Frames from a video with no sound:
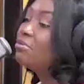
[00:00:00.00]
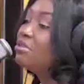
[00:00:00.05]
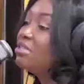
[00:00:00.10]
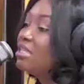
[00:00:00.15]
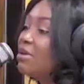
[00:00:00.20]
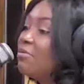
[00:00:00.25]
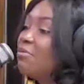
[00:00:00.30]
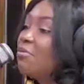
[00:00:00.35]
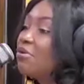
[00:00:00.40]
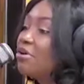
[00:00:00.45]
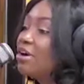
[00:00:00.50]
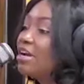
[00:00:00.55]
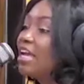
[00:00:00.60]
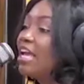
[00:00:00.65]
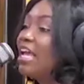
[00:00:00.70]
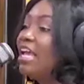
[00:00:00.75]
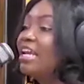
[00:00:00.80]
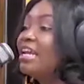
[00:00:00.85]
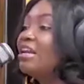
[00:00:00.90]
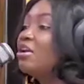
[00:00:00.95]
from teamwork
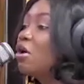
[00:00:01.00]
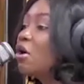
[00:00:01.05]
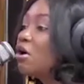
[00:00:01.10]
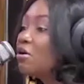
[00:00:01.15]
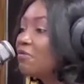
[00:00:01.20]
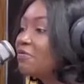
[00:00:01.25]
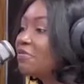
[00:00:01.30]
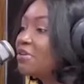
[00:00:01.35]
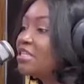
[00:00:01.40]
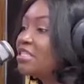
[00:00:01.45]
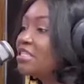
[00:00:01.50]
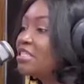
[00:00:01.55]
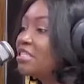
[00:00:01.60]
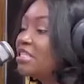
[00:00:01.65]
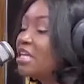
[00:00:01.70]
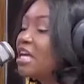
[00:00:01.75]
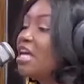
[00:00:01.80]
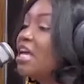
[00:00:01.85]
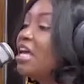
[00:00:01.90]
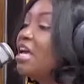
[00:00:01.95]
in an
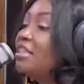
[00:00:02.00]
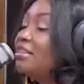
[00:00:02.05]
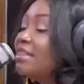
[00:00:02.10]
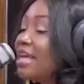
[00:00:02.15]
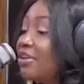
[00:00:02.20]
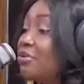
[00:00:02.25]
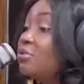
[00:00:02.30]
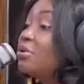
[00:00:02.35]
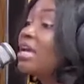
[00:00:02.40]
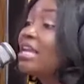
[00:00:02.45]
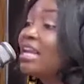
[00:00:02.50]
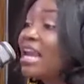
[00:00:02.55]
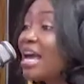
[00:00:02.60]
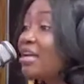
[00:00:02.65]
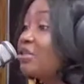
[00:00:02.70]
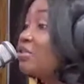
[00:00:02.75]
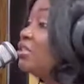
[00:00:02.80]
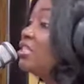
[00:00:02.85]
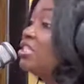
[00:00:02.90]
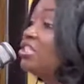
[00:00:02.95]
office that you can
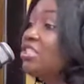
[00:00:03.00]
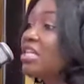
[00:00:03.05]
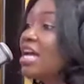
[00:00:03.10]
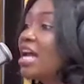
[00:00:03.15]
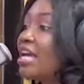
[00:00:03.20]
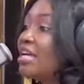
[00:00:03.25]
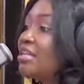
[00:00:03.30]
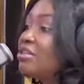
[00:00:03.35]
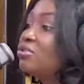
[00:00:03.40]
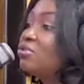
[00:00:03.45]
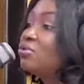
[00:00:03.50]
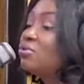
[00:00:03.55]
actually shine.